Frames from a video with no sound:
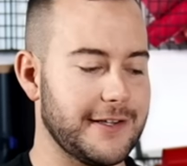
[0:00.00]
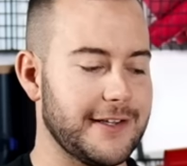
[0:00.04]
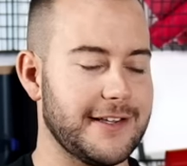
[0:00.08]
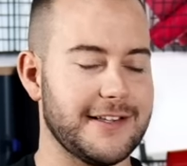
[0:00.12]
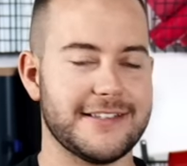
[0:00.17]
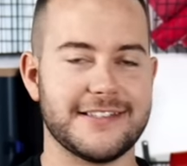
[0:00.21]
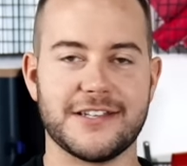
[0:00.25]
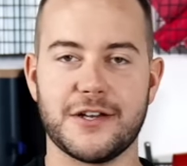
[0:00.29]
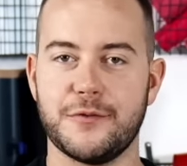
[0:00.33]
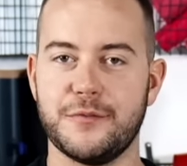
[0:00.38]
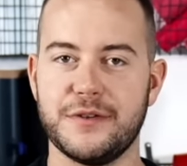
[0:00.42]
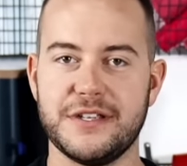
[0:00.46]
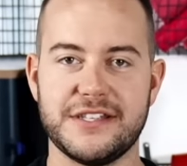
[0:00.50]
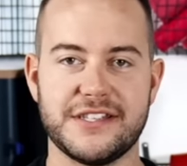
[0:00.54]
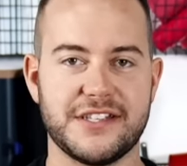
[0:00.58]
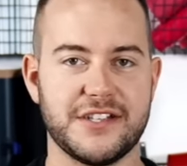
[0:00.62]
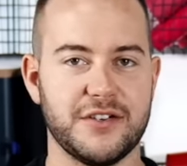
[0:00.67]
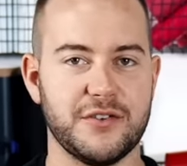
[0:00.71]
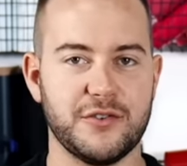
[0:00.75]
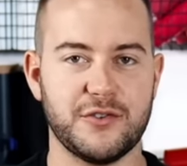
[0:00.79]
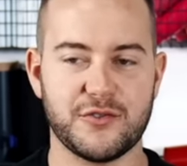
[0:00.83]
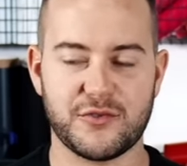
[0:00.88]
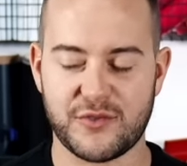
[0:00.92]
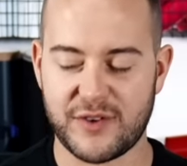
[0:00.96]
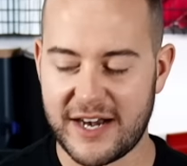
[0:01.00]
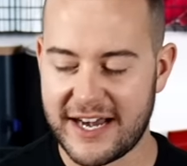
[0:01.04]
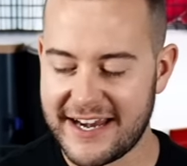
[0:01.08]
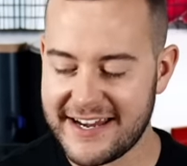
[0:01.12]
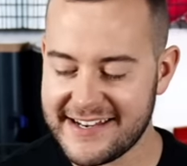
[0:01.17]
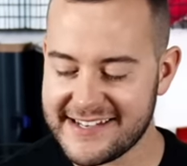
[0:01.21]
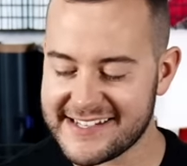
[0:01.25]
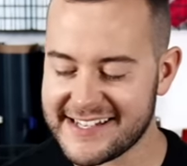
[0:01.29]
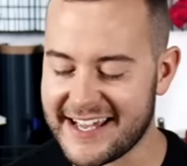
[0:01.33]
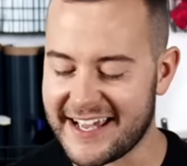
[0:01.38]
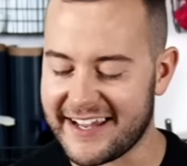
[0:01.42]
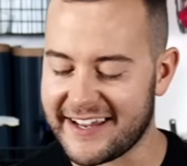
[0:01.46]
It's gonna be still
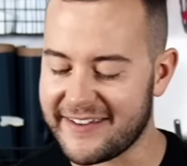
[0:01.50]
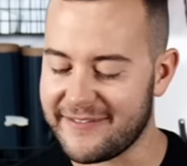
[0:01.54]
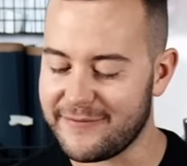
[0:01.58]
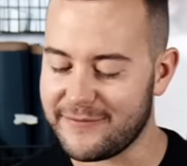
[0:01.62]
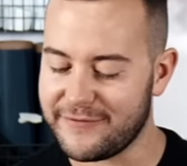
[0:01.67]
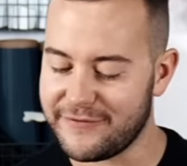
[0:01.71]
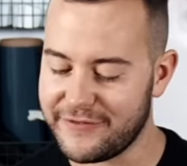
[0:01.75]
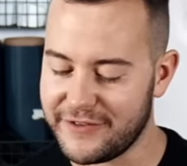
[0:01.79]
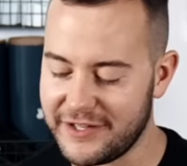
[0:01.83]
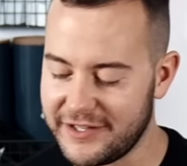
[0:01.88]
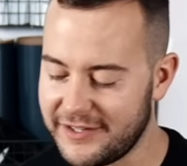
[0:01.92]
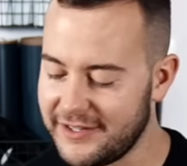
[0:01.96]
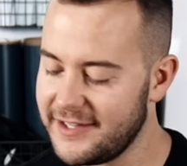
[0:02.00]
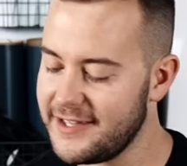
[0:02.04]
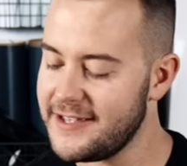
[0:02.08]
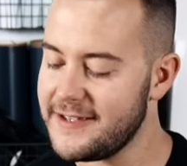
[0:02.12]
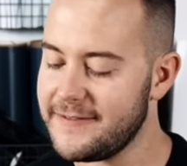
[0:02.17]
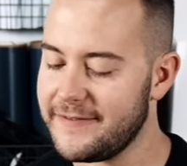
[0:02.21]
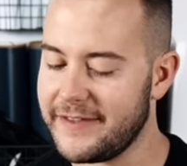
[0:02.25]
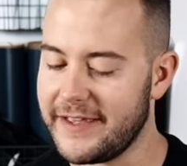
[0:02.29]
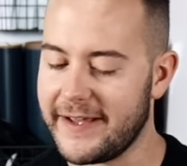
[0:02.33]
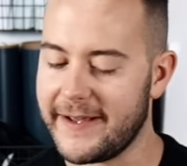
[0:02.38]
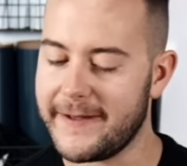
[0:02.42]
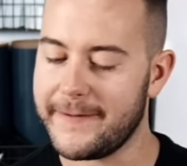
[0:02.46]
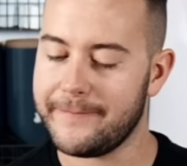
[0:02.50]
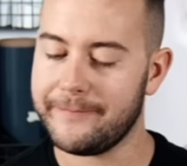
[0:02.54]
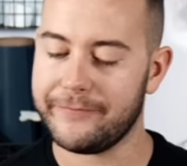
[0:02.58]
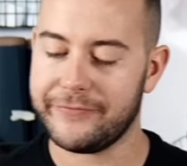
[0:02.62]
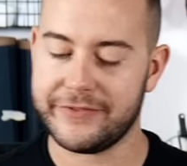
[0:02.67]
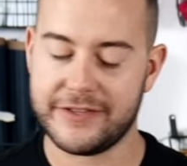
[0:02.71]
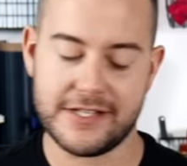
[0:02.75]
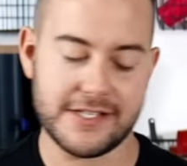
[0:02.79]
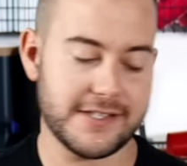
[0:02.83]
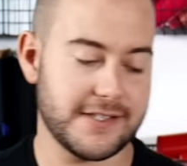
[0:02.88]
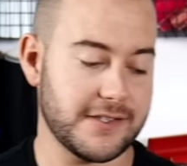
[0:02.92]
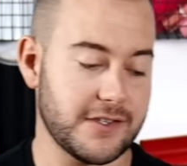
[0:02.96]
great. I can feel it that
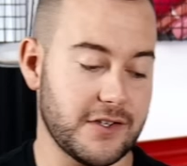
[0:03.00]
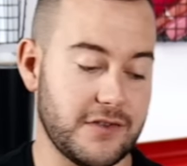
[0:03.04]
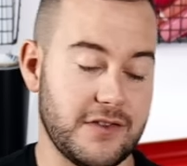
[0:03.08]
this,